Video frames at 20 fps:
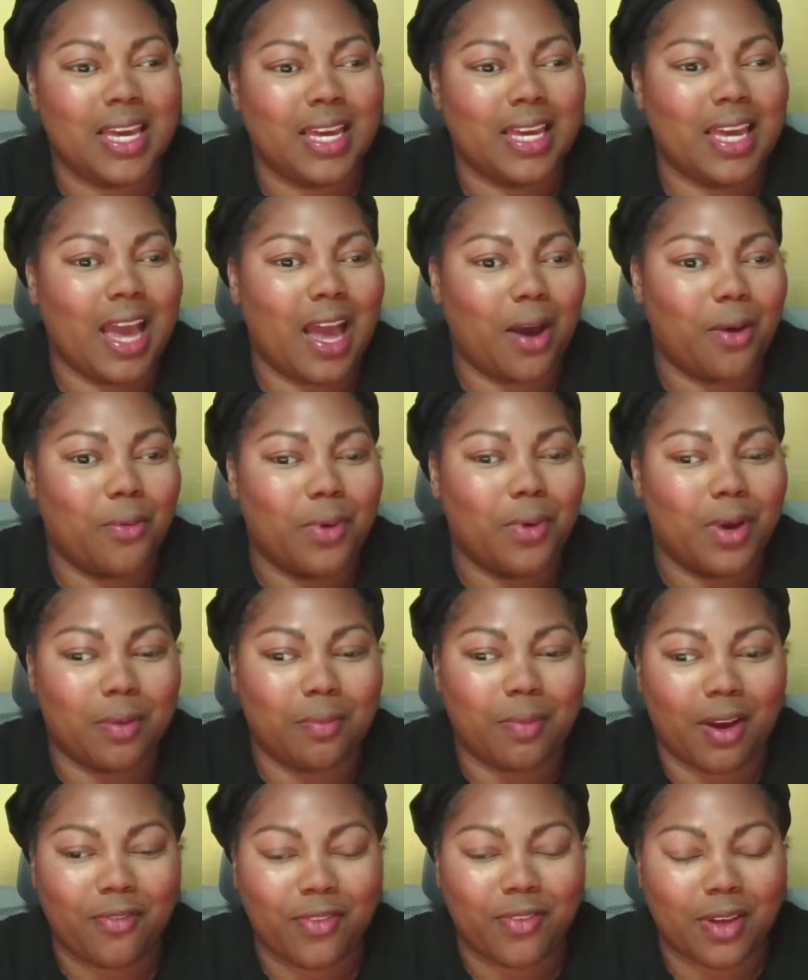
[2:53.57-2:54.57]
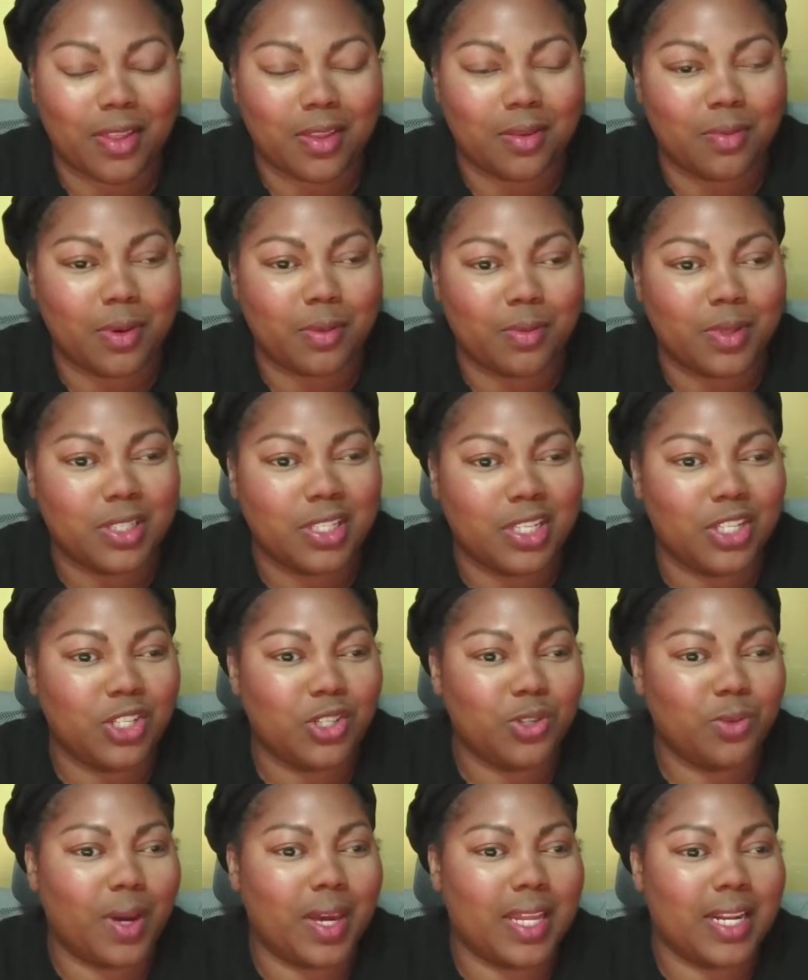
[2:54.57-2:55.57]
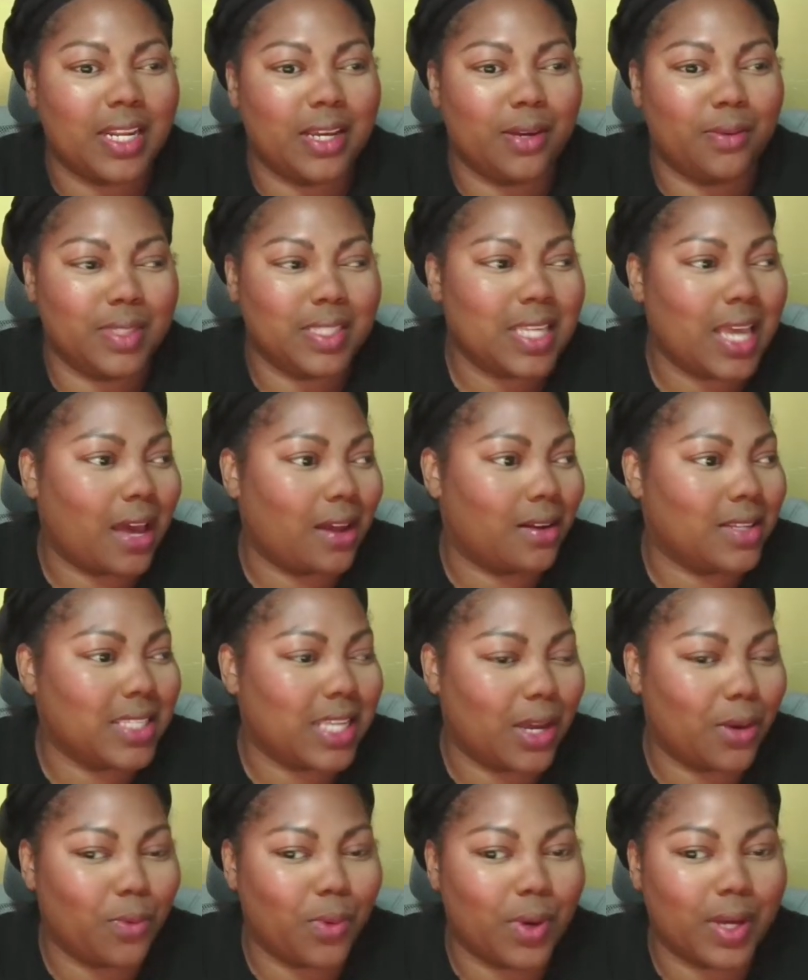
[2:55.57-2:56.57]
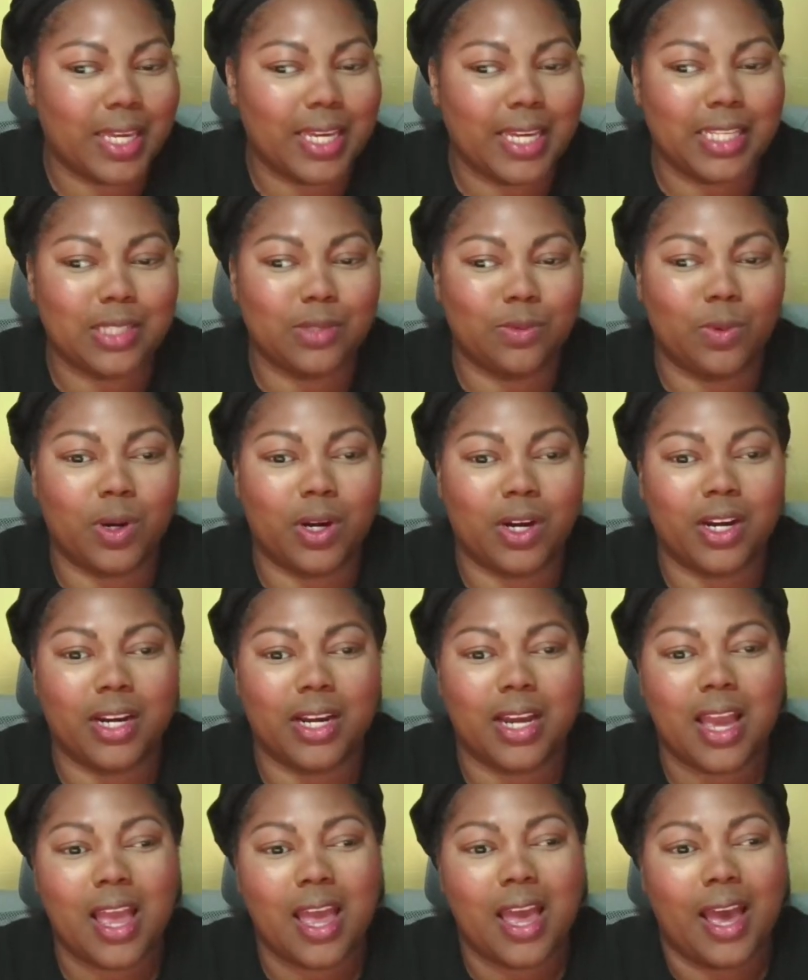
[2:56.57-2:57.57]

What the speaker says: got one of my family members situated, it was time to take one kid to work.